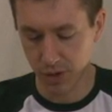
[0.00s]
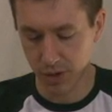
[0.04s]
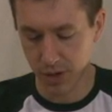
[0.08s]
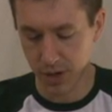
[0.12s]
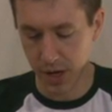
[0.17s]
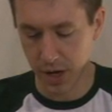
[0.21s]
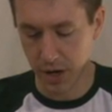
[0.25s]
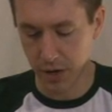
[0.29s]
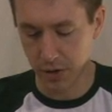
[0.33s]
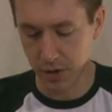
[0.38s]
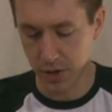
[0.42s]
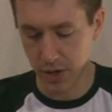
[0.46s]

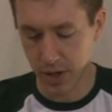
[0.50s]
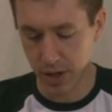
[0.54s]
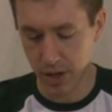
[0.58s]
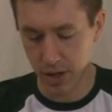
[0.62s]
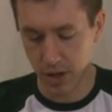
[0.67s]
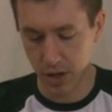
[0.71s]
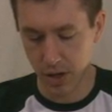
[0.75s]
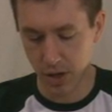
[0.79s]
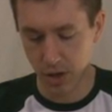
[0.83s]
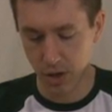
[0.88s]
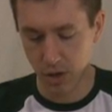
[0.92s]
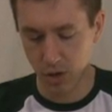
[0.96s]
Now,
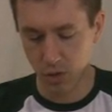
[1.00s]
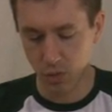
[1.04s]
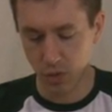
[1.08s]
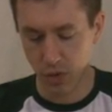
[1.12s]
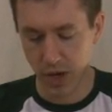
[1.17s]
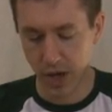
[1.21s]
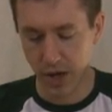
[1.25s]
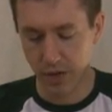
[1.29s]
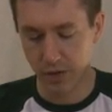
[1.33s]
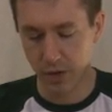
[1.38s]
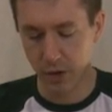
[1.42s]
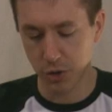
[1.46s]

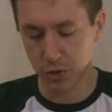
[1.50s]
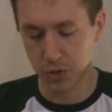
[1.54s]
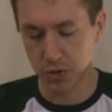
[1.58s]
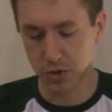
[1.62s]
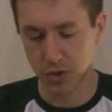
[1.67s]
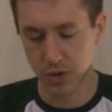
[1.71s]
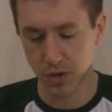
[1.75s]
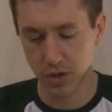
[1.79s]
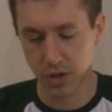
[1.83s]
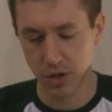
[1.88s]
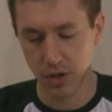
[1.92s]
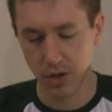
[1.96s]
we had
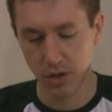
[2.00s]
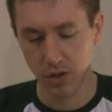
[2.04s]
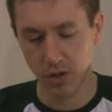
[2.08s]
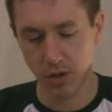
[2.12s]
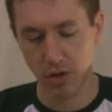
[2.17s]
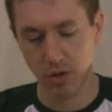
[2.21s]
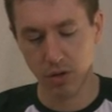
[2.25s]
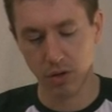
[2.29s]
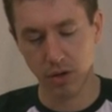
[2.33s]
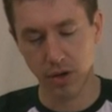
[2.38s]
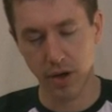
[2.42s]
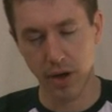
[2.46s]
those
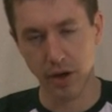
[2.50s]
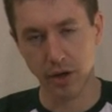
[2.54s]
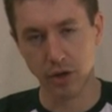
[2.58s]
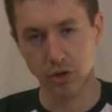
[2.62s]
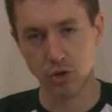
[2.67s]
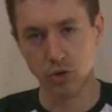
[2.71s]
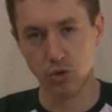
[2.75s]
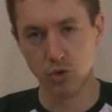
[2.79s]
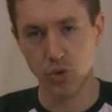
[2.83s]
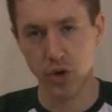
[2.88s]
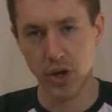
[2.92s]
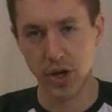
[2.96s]

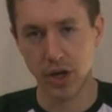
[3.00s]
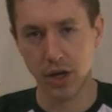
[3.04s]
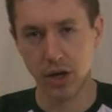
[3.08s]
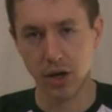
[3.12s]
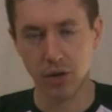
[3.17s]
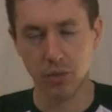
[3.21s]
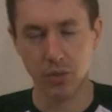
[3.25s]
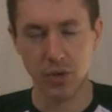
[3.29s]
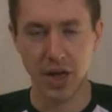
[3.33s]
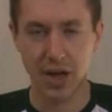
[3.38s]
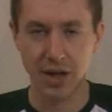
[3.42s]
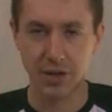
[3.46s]

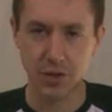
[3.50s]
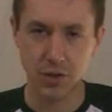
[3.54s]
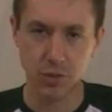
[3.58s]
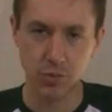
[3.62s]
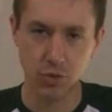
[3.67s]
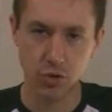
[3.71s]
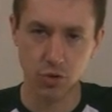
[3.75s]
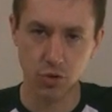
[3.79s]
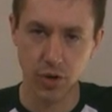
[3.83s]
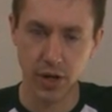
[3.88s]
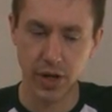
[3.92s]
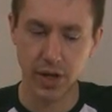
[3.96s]
we had
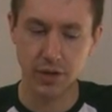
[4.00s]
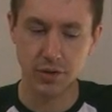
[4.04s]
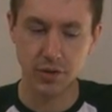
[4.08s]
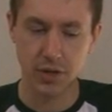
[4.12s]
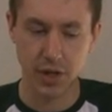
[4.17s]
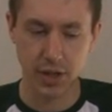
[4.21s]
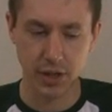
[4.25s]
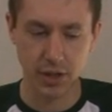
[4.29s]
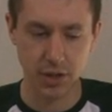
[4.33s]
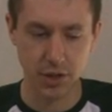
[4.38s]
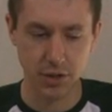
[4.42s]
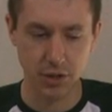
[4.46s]
some greens
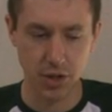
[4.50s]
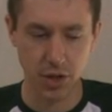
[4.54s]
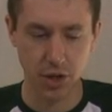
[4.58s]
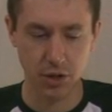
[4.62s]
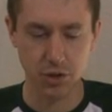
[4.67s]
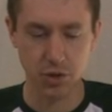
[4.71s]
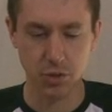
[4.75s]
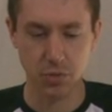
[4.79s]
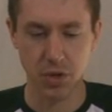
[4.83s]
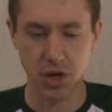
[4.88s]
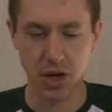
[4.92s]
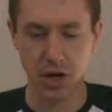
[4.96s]
like I
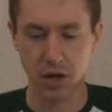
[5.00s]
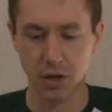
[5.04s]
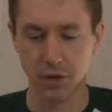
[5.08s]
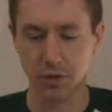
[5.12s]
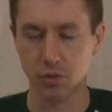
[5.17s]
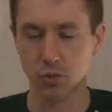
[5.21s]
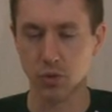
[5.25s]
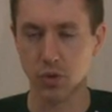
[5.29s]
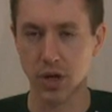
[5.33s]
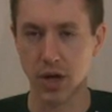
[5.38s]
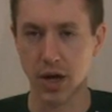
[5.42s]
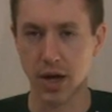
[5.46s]
talked
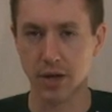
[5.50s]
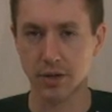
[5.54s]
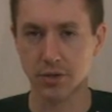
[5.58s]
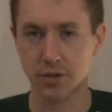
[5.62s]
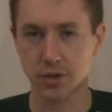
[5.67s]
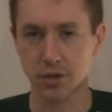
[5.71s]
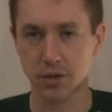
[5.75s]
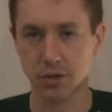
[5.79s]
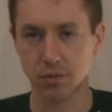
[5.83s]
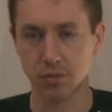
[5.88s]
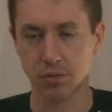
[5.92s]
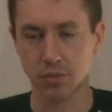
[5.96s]
about. We had
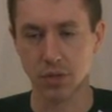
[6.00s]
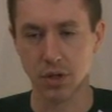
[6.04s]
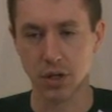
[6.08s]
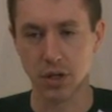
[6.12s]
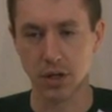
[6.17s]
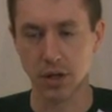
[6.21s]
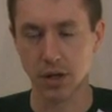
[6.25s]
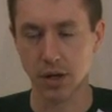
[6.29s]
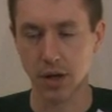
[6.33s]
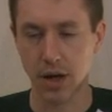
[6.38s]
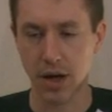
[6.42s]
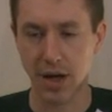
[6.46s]
some,
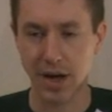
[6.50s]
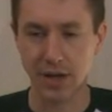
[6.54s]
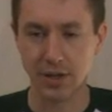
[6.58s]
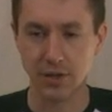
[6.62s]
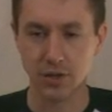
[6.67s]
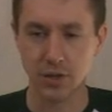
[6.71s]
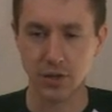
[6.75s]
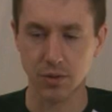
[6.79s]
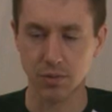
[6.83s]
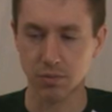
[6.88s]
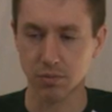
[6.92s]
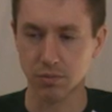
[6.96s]
I had
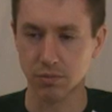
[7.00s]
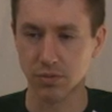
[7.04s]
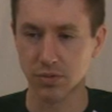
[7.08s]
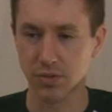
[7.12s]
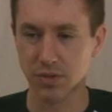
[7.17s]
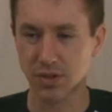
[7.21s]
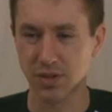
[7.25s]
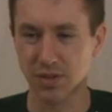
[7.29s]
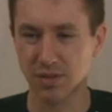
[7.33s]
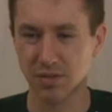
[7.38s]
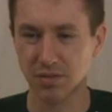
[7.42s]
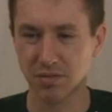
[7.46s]
some
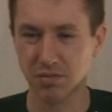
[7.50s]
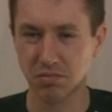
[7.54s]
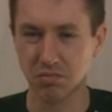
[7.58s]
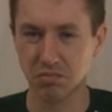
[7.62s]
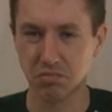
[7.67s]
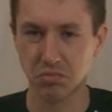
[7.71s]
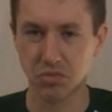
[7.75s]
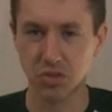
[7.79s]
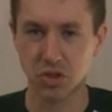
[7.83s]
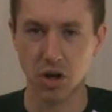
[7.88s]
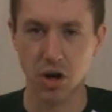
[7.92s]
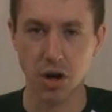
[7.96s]

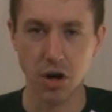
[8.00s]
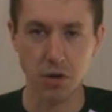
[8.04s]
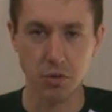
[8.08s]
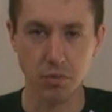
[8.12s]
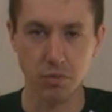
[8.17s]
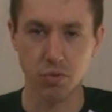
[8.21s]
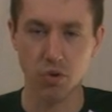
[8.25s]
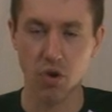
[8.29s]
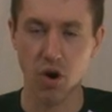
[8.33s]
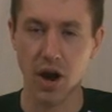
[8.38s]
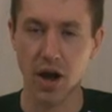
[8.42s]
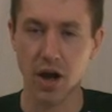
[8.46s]

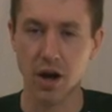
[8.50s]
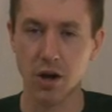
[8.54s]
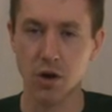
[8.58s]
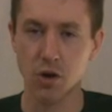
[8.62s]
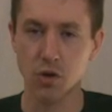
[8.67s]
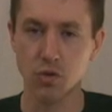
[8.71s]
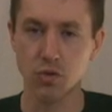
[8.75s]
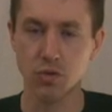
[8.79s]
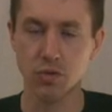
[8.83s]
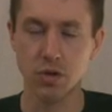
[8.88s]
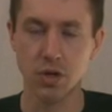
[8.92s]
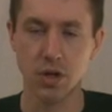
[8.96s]
dark
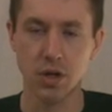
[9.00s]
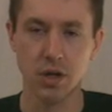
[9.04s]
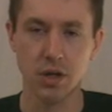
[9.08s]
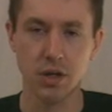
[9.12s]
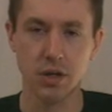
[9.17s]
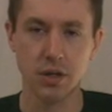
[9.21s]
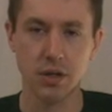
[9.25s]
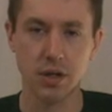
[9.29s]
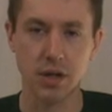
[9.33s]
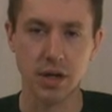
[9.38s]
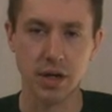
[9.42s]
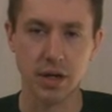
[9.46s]
brown,
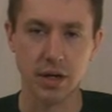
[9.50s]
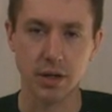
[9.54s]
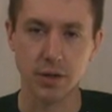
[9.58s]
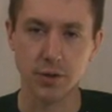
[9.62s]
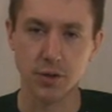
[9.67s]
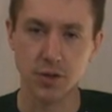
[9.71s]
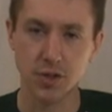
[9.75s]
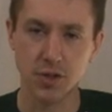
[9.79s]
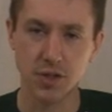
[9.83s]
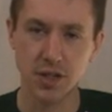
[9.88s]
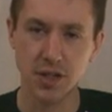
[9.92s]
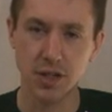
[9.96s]

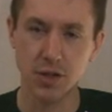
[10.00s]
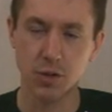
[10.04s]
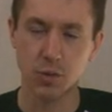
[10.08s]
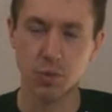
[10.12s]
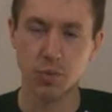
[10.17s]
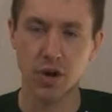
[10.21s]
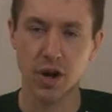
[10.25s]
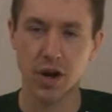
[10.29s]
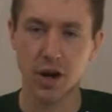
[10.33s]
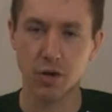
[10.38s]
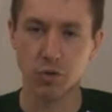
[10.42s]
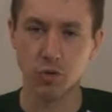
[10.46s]
seal
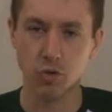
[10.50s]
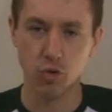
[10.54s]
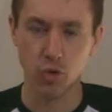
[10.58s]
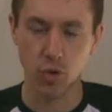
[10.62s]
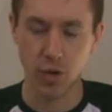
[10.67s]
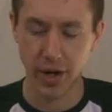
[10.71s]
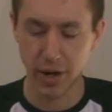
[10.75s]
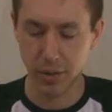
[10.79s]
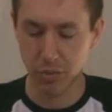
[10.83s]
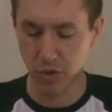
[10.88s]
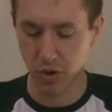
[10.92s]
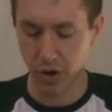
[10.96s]
brown,
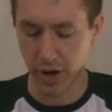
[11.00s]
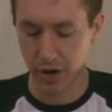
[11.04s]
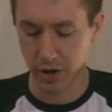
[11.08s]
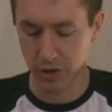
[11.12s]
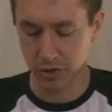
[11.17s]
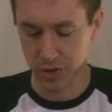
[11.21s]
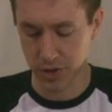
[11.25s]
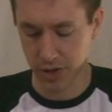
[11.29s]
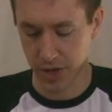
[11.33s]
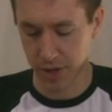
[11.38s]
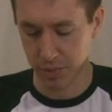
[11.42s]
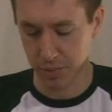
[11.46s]
gray
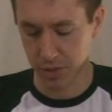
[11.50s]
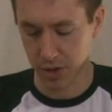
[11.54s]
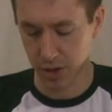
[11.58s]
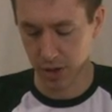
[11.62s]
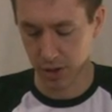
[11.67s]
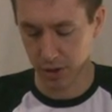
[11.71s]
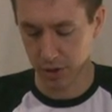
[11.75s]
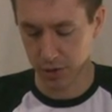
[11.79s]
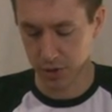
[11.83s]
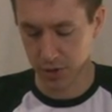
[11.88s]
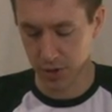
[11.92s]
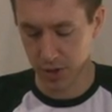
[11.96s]
brown type
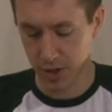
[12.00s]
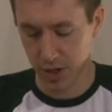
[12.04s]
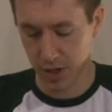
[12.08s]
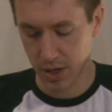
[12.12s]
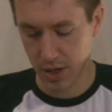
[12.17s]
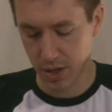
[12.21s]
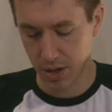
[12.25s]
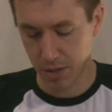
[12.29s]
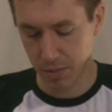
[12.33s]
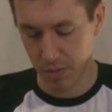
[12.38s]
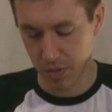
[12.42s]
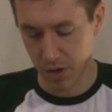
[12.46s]
colors.
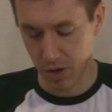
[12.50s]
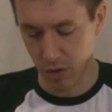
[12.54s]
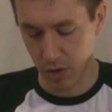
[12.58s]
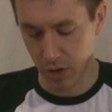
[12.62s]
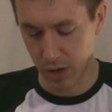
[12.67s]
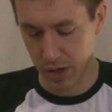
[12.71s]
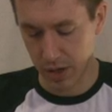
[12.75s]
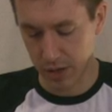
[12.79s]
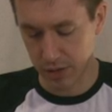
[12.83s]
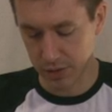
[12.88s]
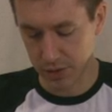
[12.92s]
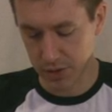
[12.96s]
But
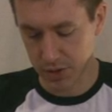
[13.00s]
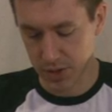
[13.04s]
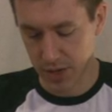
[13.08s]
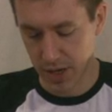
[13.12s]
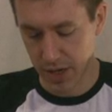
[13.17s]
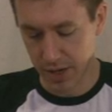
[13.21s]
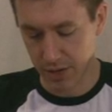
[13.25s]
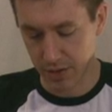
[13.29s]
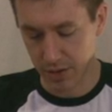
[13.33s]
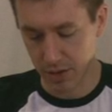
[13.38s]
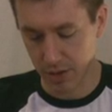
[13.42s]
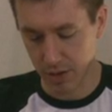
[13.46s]

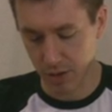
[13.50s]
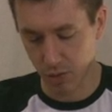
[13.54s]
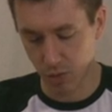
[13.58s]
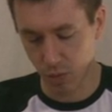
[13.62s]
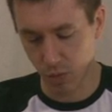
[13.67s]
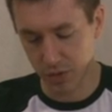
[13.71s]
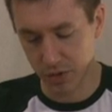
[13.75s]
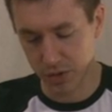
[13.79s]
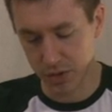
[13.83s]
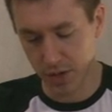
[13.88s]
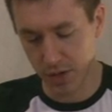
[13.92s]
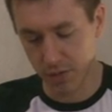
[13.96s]
inside,
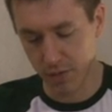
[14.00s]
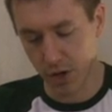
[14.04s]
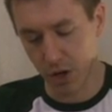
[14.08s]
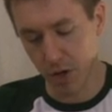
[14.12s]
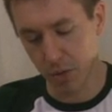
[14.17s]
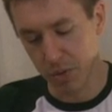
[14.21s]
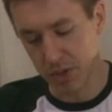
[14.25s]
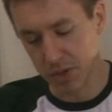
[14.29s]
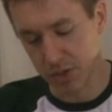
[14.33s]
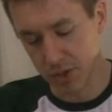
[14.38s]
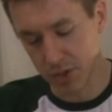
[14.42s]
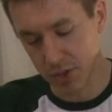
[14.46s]
once they've
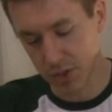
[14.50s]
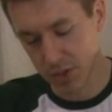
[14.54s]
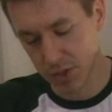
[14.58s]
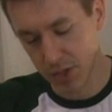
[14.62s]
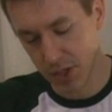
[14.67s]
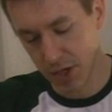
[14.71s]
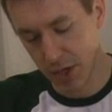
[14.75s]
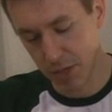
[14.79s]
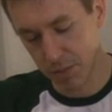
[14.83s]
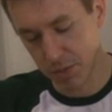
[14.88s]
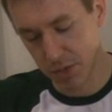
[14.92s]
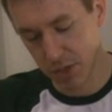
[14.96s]
all been
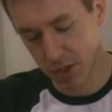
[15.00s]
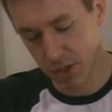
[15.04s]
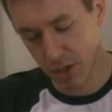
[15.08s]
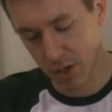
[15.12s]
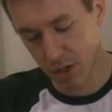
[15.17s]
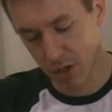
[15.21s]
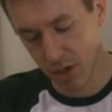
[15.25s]
steeped,